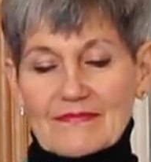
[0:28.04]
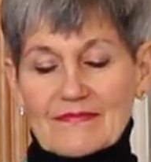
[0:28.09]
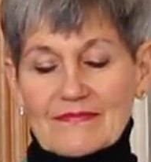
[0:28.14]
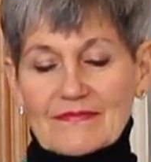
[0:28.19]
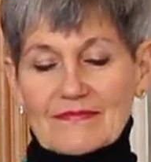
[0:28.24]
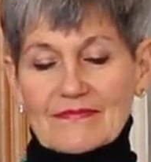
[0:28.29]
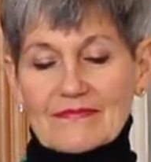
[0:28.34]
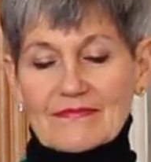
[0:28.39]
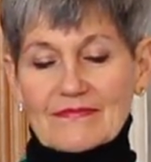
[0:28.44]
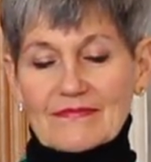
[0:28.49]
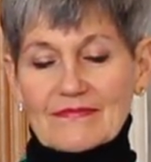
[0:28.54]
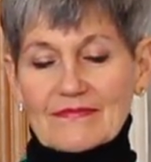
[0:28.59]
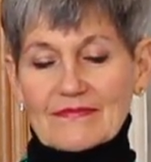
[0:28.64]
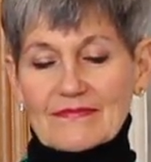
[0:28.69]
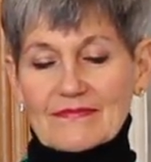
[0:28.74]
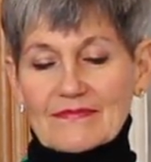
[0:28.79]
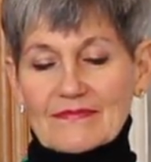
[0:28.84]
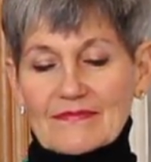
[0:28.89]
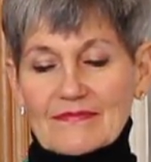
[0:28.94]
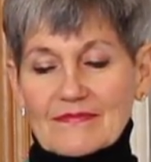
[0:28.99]

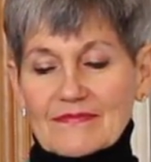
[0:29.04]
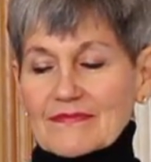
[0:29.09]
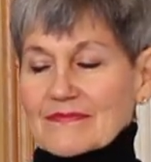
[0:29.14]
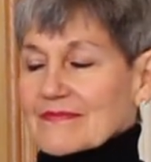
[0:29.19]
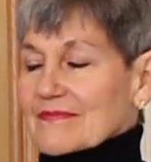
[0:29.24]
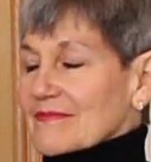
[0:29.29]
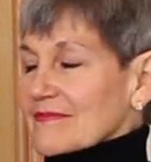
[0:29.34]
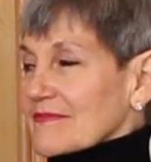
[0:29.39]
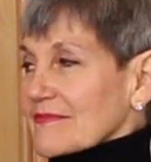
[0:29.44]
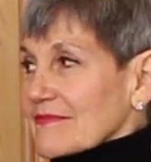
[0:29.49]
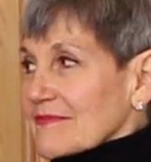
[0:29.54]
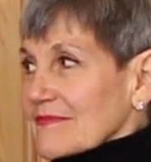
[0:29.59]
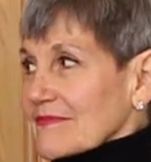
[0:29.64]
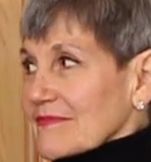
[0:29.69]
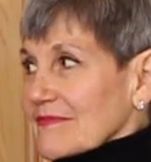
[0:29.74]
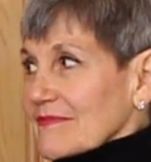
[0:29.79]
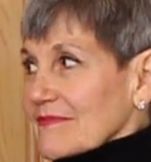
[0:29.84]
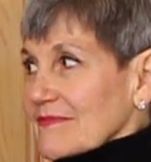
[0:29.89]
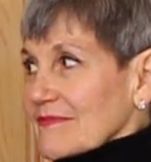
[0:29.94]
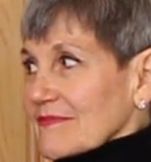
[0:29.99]

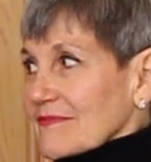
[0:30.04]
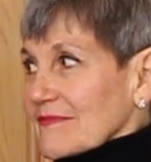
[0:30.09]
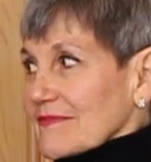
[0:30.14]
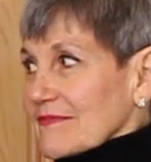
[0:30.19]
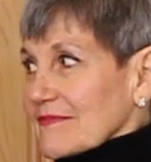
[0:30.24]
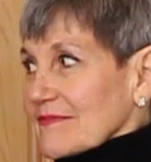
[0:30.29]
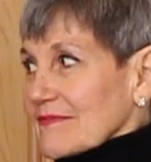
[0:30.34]
The person shown says nothing.